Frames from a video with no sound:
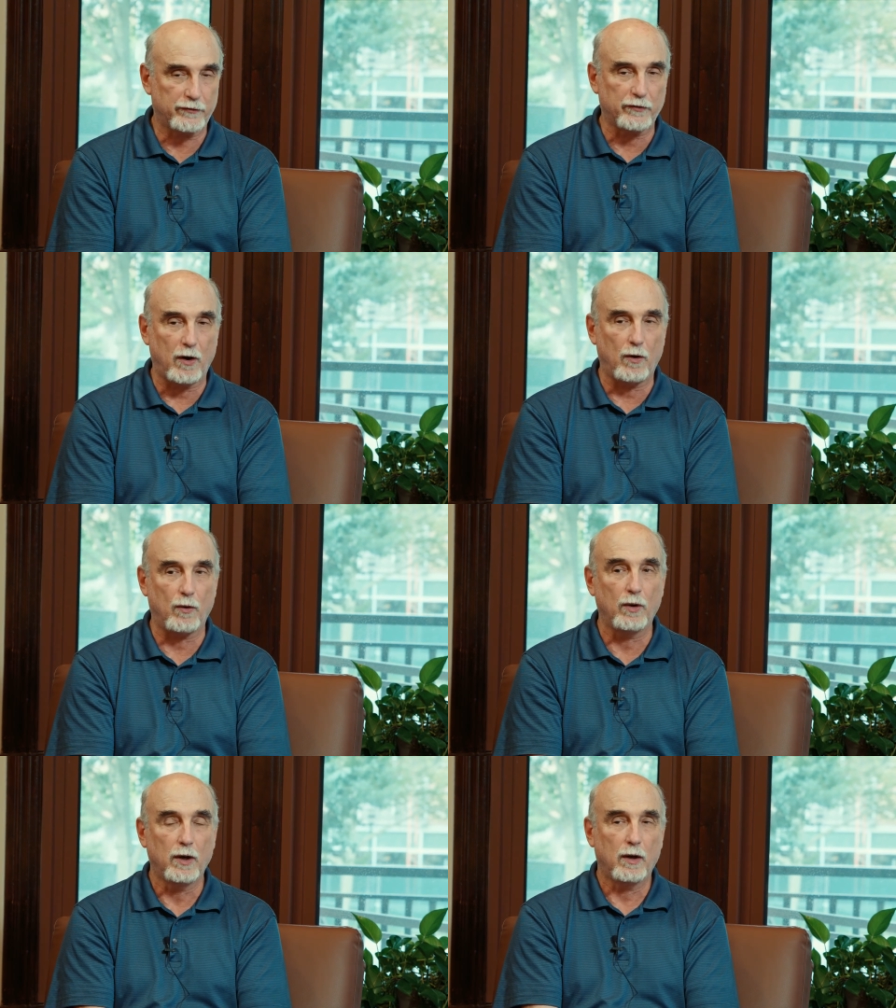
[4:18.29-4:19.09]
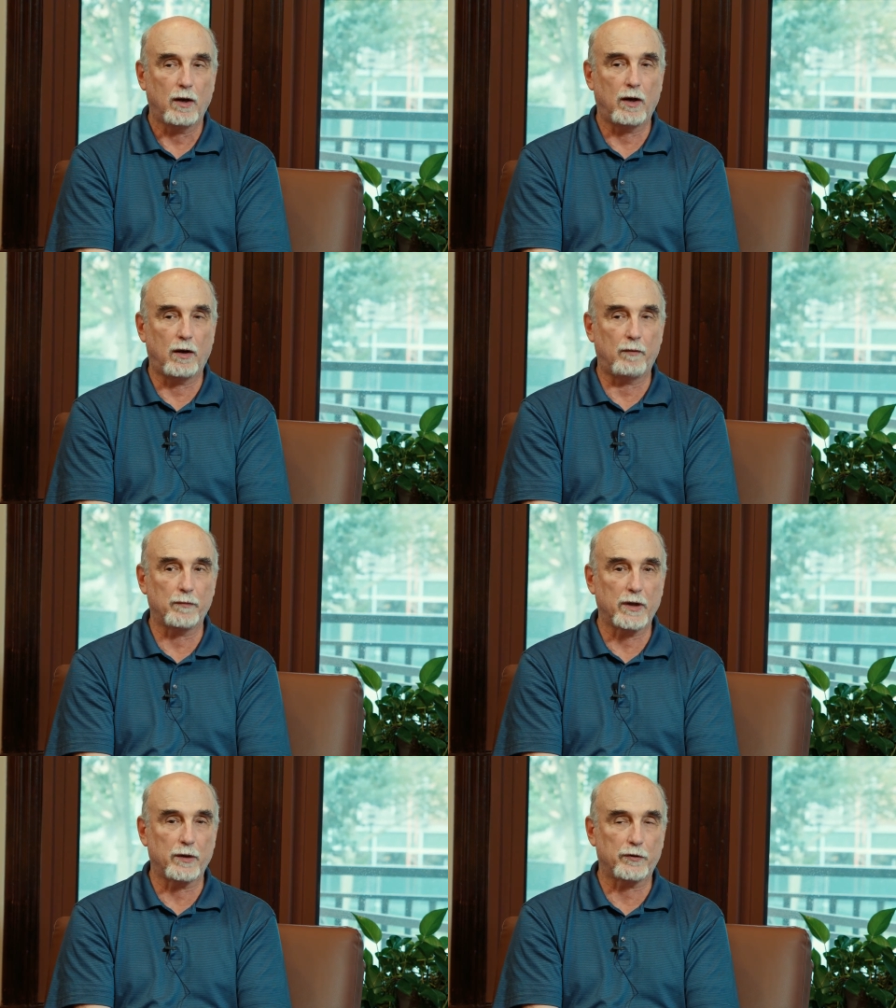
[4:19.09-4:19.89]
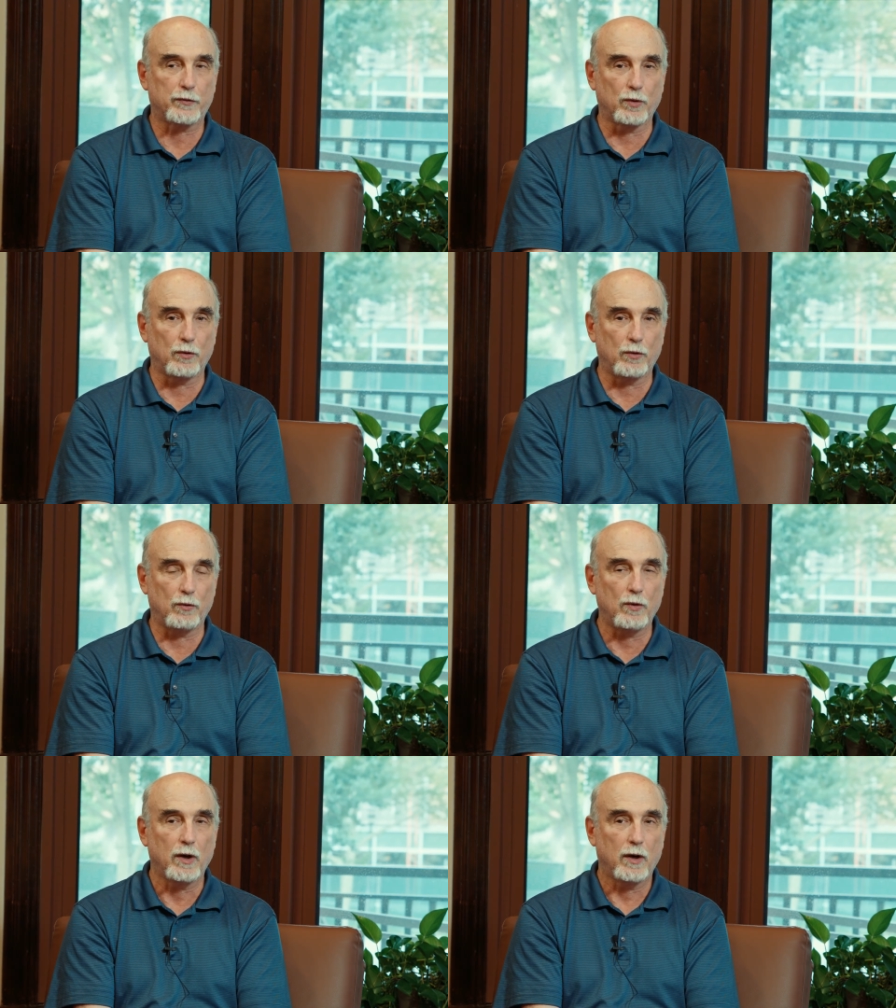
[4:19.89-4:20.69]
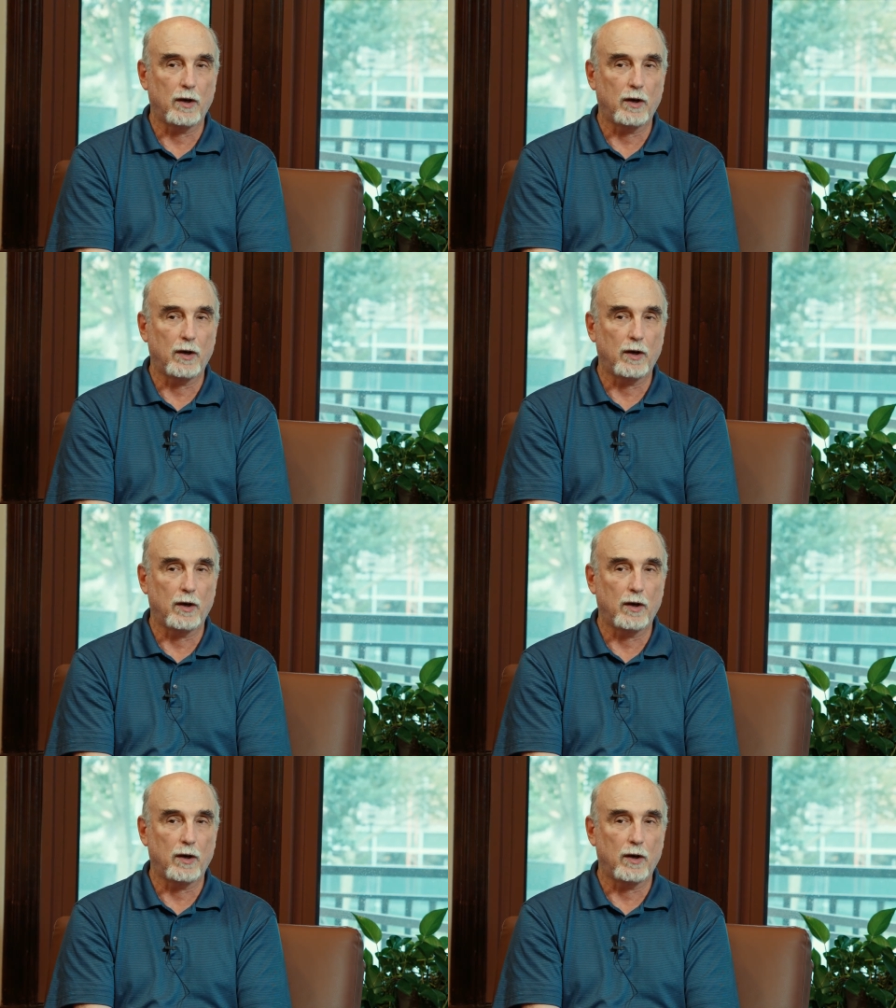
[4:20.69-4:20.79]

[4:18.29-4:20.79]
So through